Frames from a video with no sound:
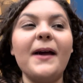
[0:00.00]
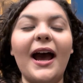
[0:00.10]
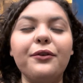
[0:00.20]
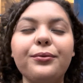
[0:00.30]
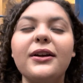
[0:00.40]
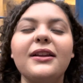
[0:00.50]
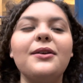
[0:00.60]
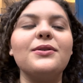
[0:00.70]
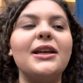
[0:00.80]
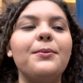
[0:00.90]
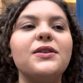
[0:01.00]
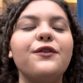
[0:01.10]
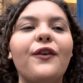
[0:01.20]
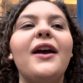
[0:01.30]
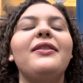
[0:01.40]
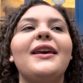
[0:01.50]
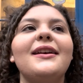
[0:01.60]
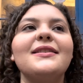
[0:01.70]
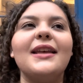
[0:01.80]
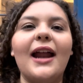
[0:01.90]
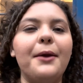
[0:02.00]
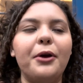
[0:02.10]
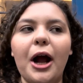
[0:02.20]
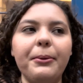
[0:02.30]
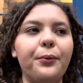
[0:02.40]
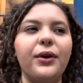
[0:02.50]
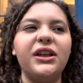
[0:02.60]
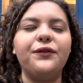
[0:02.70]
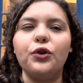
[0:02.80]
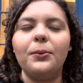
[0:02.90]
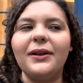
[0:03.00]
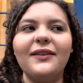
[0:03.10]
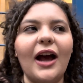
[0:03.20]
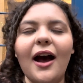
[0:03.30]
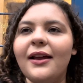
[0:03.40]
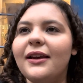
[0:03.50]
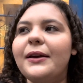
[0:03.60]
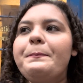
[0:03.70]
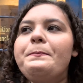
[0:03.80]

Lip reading: I really was able to find things that I probably wouldn't have normally gotten,